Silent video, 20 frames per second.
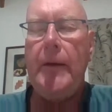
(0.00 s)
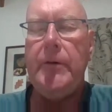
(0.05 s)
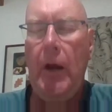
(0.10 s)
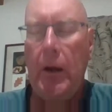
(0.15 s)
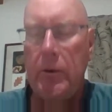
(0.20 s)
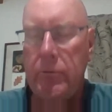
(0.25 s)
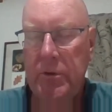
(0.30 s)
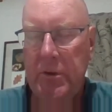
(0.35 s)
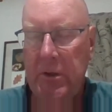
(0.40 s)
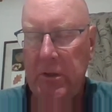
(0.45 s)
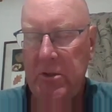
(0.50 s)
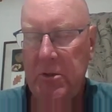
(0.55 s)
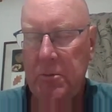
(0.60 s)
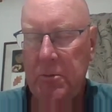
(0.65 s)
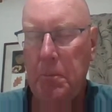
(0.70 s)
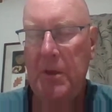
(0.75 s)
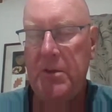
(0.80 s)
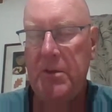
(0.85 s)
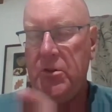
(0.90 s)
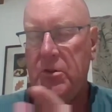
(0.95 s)
don't
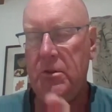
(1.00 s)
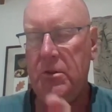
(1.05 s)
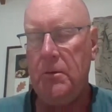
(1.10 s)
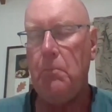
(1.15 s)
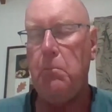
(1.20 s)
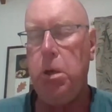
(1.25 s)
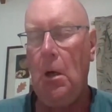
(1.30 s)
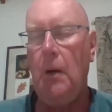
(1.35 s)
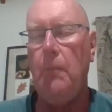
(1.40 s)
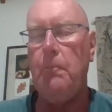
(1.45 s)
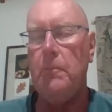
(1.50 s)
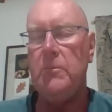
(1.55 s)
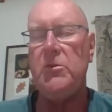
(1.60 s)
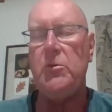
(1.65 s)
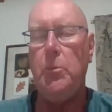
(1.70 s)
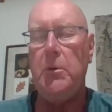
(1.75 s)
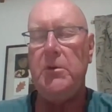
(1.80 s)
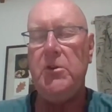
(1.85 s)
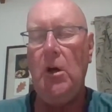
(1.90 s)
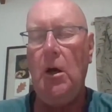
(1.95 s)
dismiss
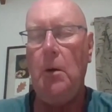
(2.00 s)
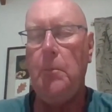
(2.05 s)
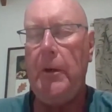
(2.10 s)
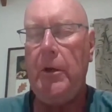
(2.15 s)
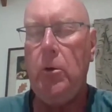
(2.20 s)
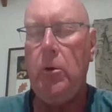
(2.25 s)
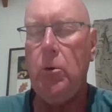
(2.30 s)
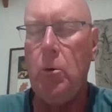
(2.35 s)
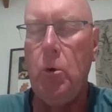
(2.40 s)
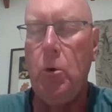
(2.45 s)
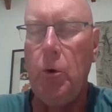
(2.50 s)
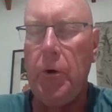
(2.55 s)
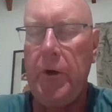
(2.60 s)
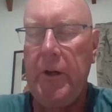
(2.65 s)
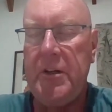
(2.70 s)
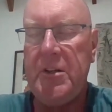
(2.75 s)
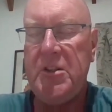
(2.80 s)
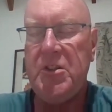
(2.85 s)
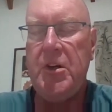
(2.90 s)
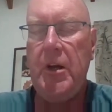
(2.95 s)
problems with topical
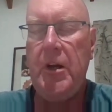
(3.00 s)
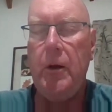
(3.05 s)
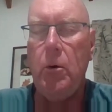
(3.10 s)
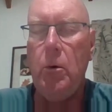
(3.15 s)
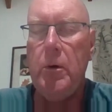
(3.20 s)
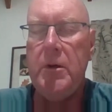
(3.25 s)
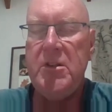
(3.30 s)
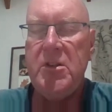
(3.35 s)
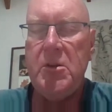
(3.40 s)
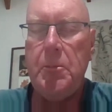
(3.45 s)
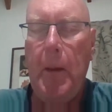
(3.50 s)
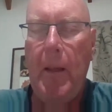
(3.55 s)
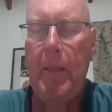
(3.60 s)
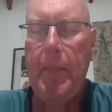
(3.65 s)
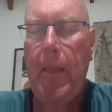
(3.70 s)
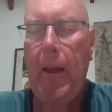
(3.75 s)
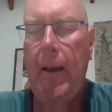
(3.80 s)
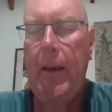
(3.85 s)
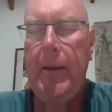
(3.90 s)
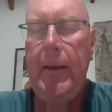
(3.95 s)
corticosteroids,
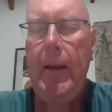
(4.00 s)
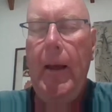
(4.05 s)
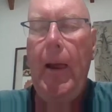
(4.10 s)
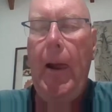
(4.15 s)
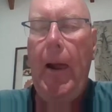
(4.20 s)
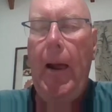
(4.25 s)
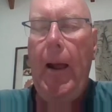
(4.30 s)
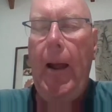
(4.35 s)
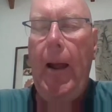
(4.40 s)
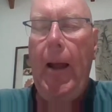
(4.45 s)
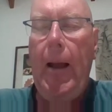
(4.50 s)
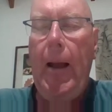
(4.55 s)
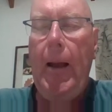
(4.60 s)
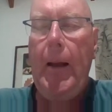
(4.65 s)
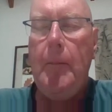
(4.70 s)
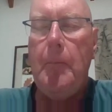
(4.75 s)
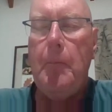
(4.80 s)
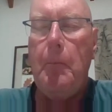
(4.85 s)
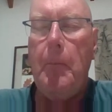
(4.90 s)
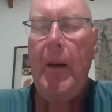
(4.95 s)
but they
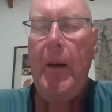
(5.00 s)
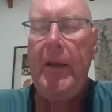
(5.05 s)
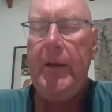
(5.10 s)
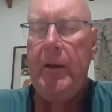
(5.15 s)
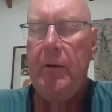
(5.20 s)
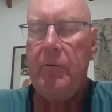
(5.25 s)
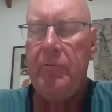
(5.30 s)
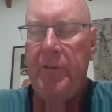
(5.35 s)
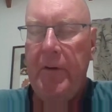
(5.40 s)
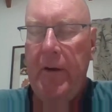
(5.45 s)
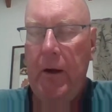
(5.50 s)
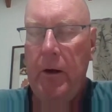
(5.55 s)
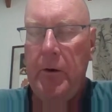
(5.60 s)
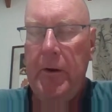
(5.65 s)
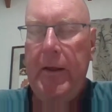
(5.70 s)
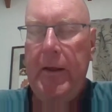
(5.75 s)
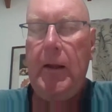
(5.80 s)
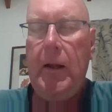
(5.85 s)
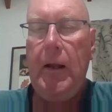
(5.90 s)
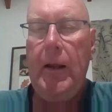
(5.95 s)
make it
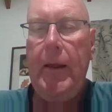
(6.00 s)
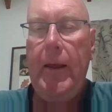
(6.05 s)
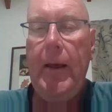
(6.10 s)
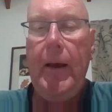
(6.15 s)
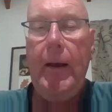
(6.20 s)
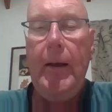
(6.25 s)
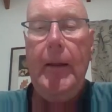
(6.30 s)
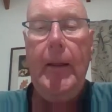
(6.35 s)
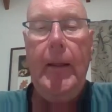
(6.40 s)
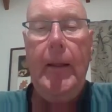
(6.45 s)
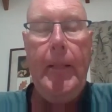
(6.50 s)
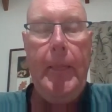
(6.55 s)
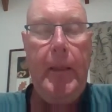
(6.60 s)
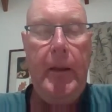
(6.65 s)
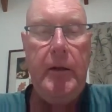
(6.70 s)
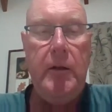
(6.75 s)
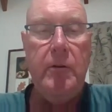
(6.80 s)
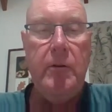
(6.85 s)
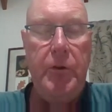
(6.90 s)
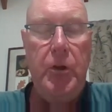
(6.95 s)
very clear
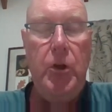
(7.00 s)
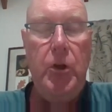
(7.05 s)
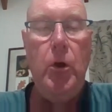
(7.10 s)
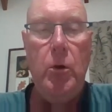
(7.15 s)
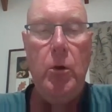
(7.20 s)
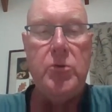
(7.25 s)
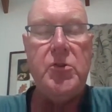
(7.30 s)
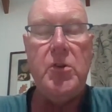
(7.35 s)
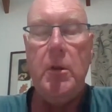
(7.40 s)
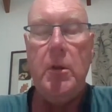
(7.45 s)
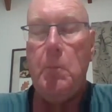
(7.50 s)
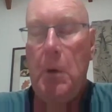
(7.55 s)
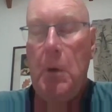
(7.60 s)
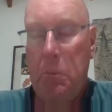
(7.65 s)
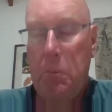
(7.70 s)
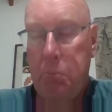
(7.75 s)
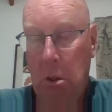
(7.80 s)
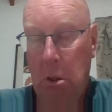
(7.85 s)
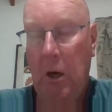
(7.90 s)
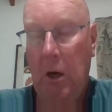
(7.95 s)
that if you use them
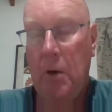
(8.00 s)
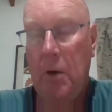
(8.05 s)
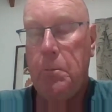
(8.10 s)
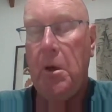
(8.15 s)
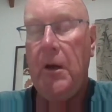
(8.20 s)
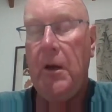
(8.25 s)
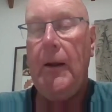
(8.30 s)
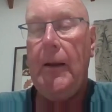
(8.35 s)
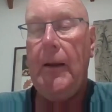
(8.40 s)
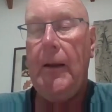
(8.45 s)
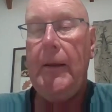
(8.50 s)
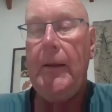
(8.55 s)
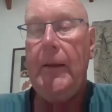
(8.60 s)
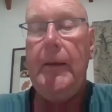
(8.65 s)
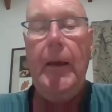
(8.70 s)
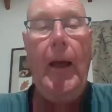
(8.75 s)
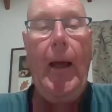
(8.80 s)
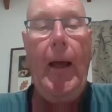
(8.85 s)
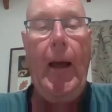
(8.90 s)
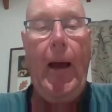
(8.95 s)

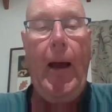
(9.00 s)
appropriately,